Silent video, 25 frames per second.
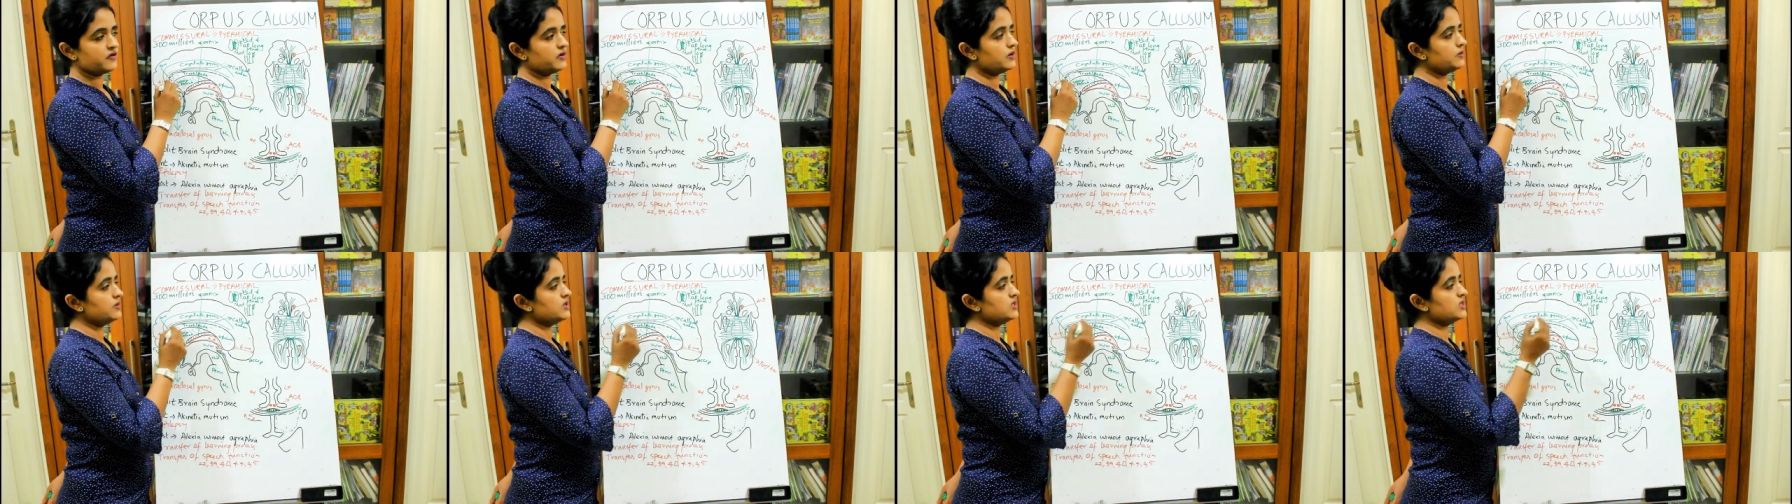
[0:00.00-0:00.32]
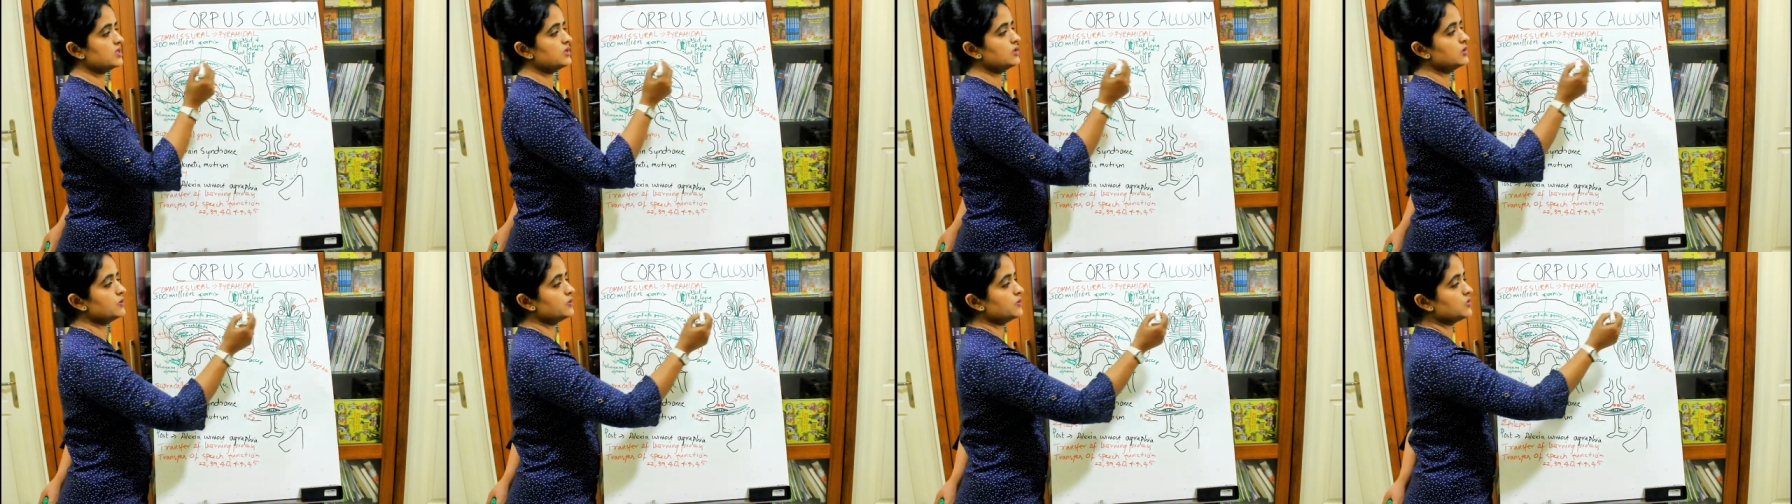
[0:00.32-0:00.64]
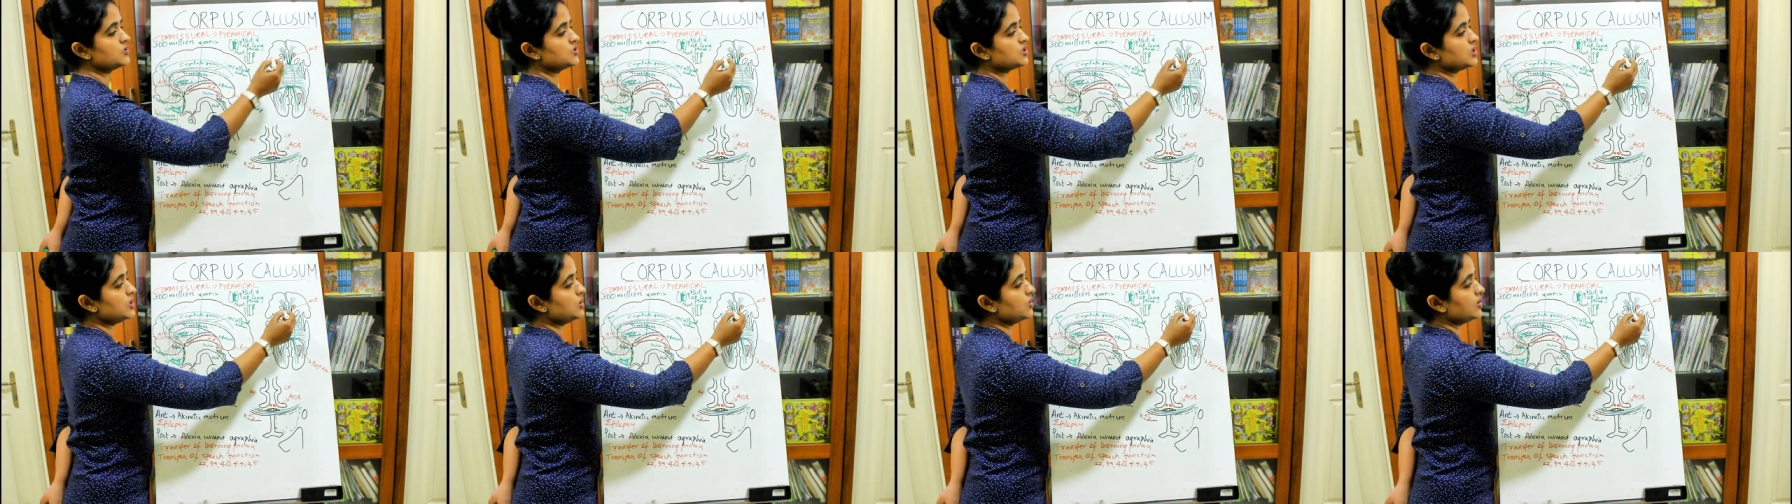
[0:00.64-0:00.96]
from the genu
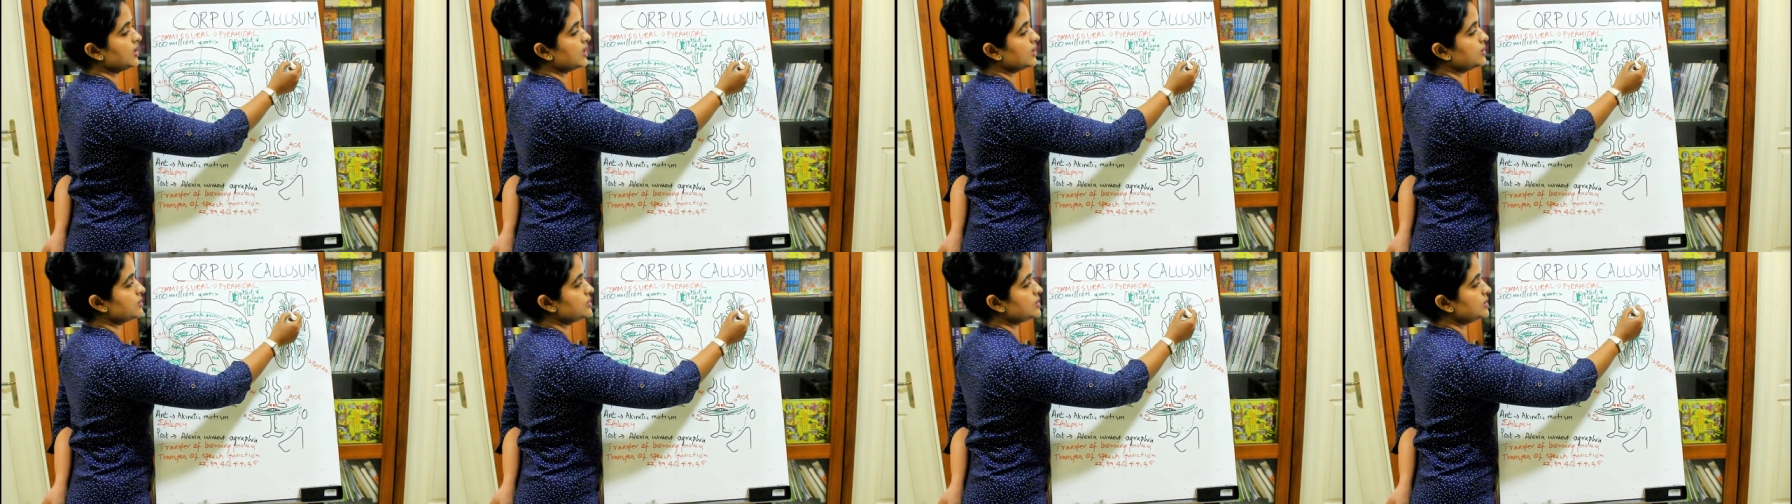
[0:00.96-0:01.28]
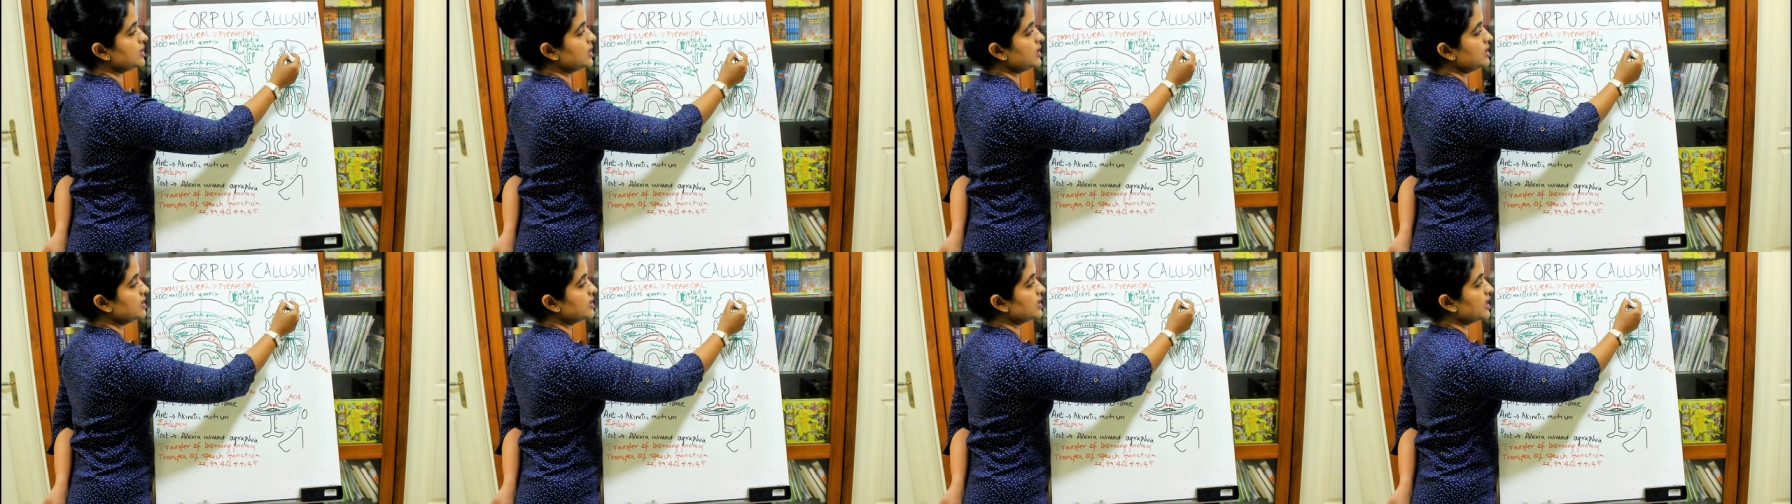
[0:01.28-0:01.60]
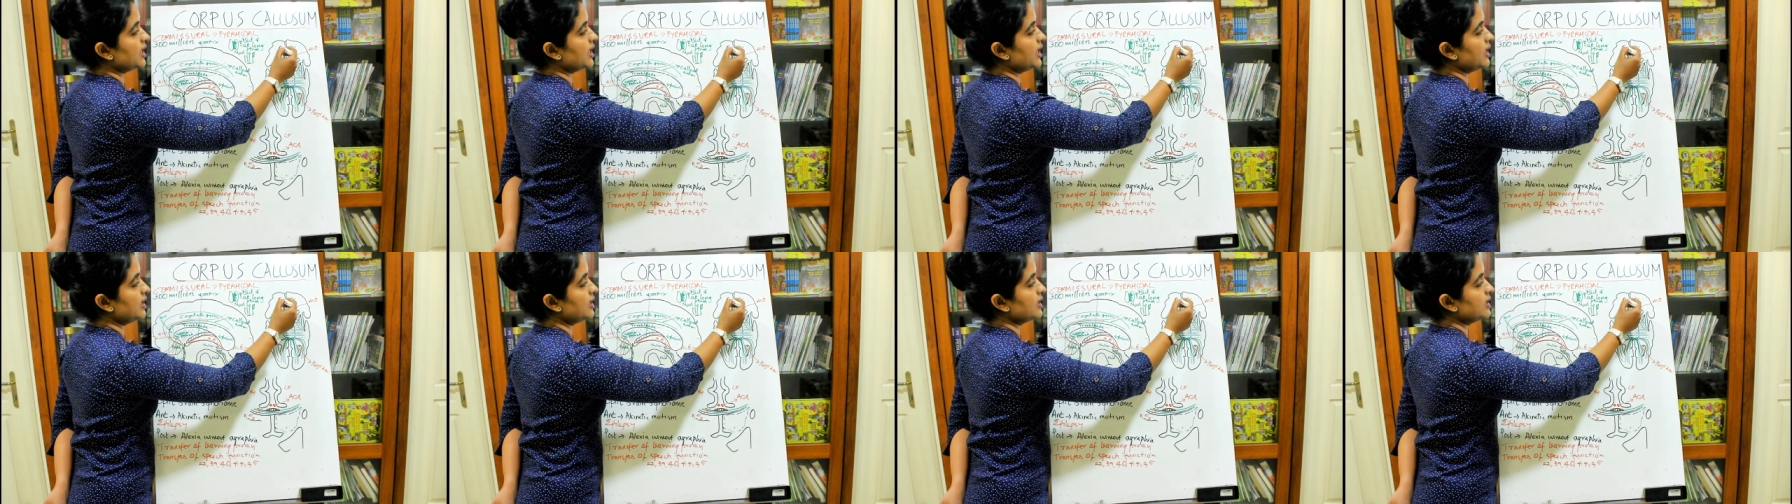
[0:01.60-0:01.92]
portion, you can see
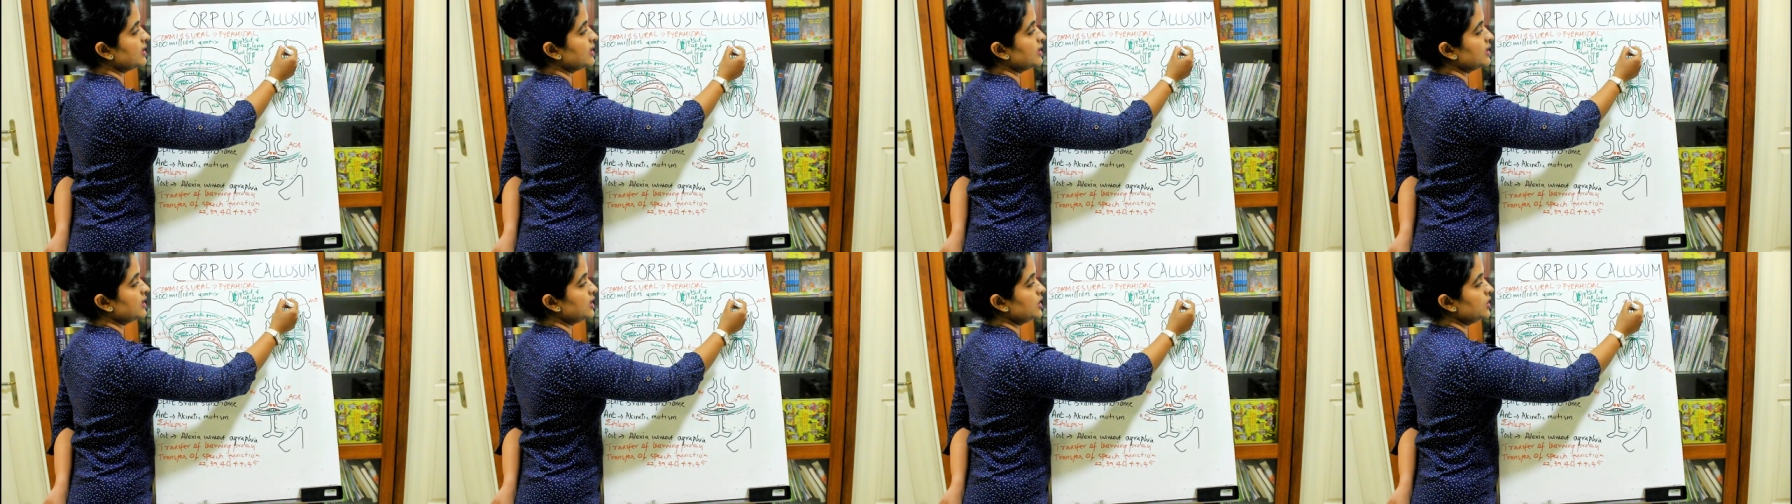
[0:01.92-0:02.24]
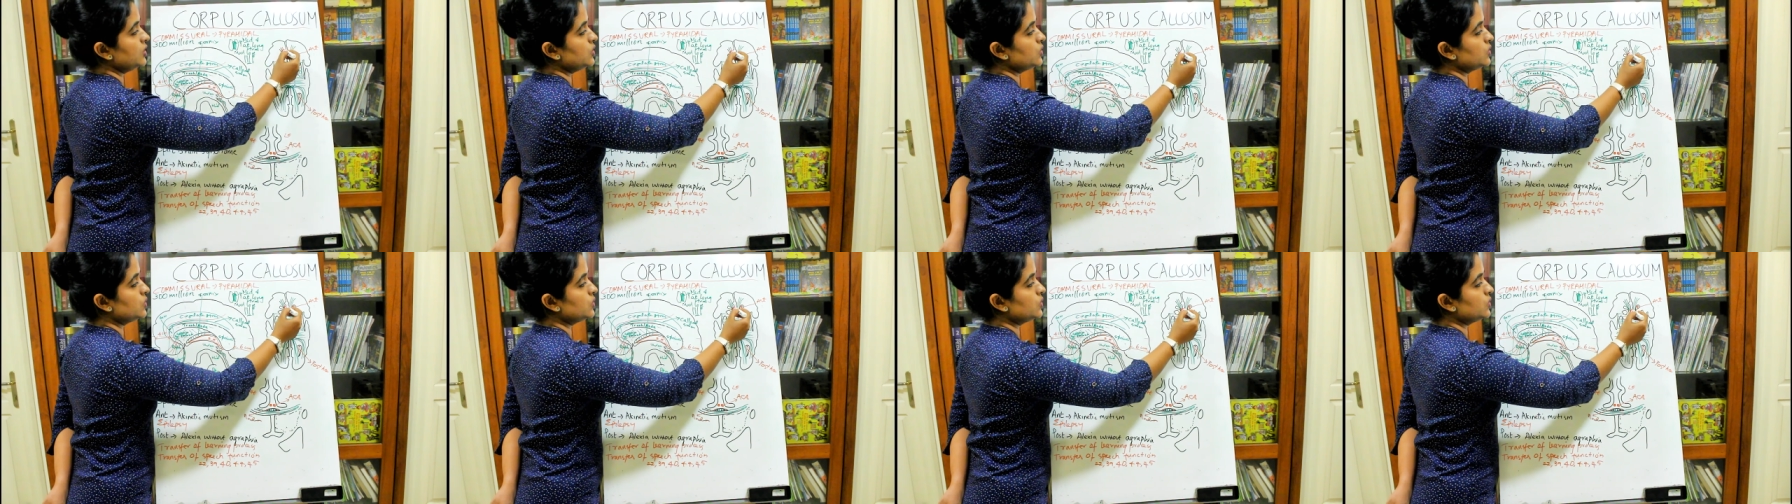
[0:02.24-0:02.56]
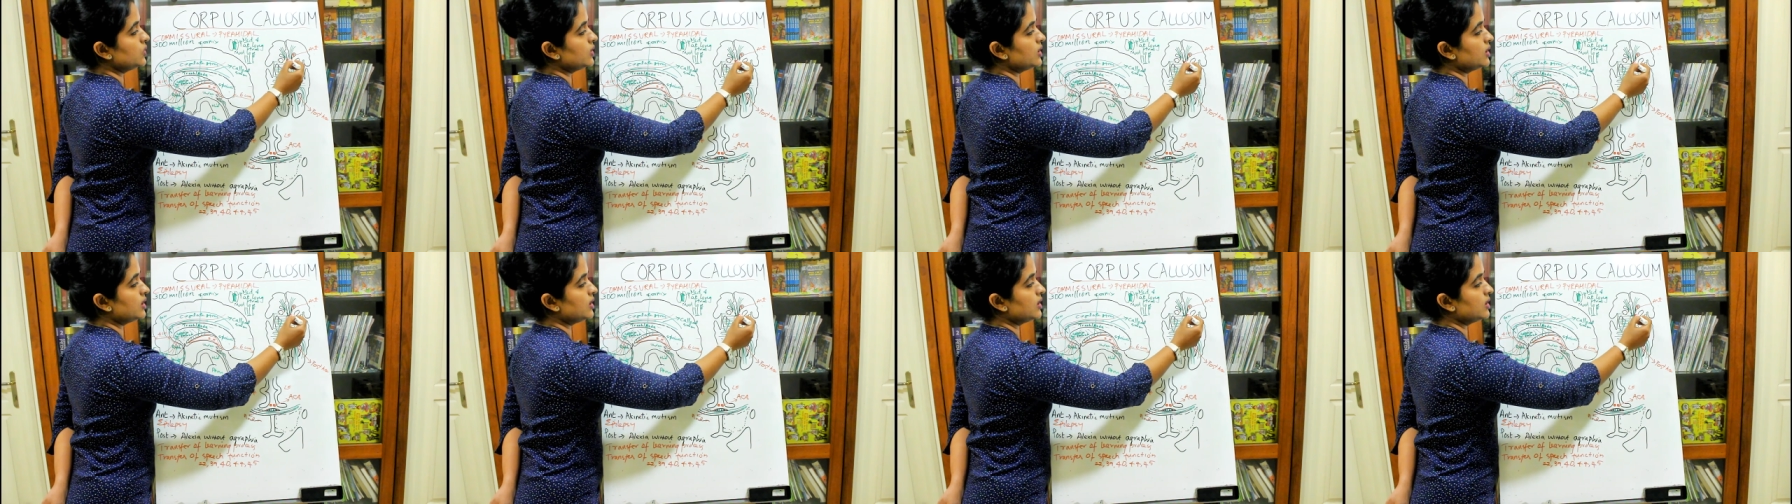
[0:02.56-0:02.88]
that
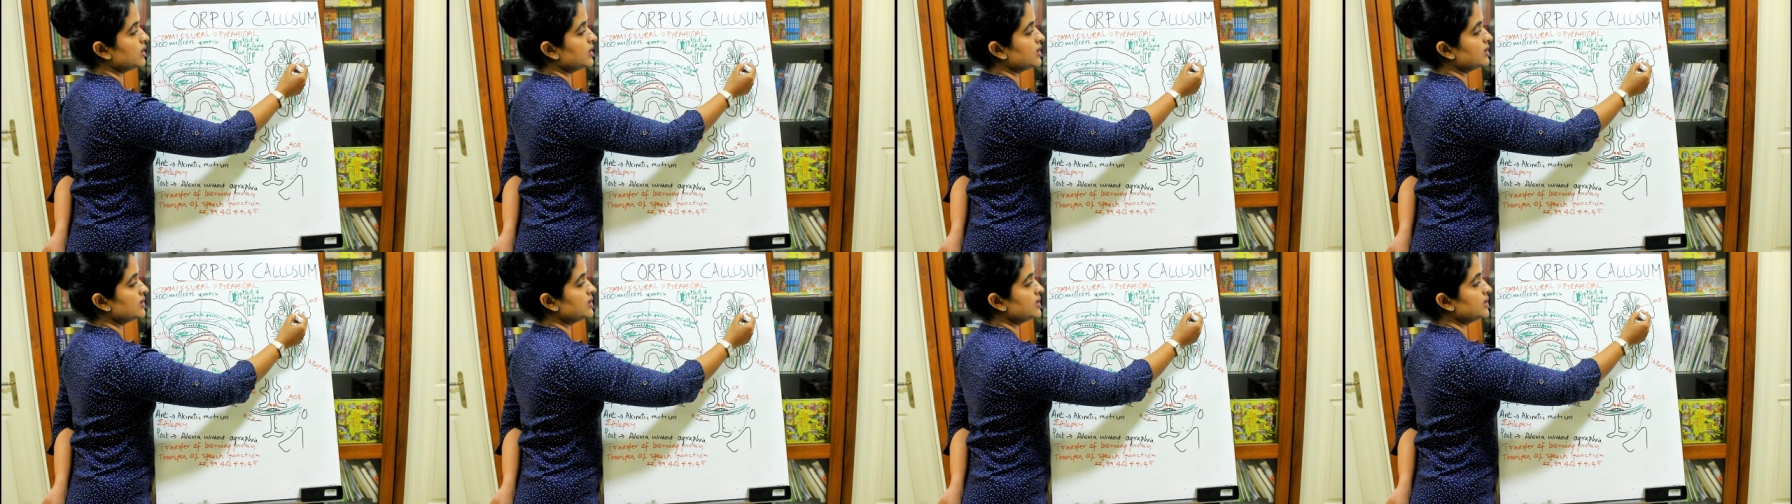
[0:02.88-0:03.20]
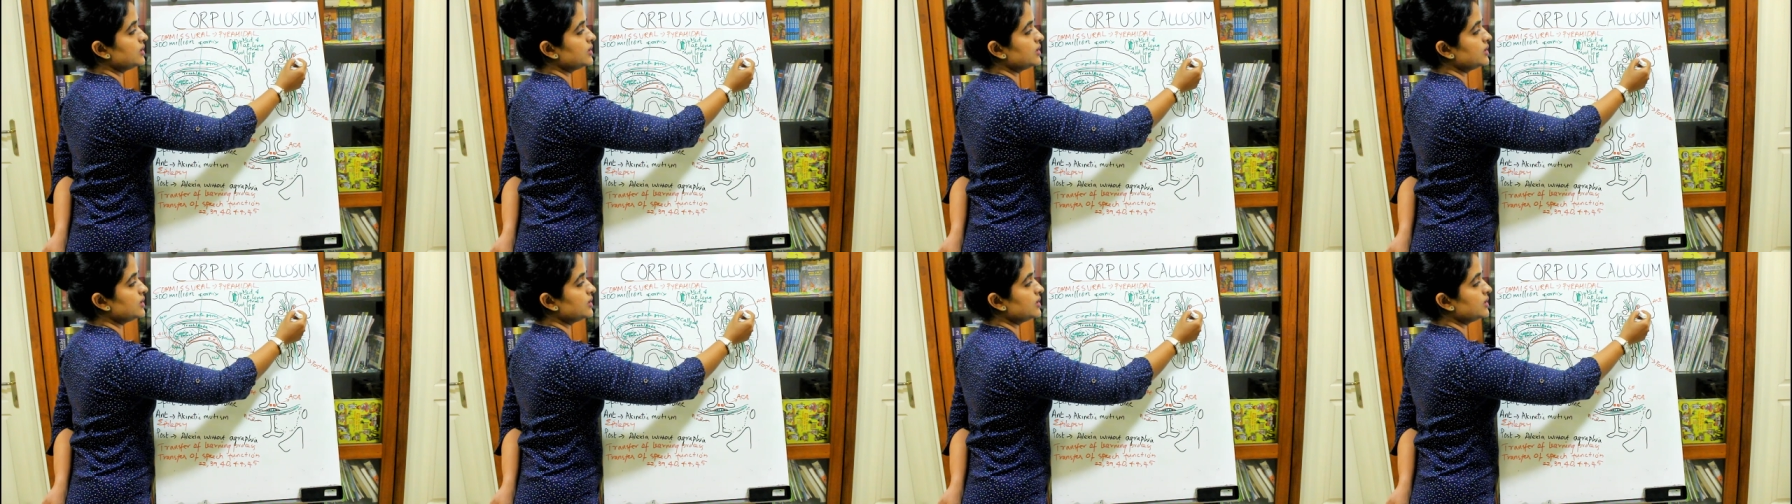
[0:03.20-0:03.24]
you uh,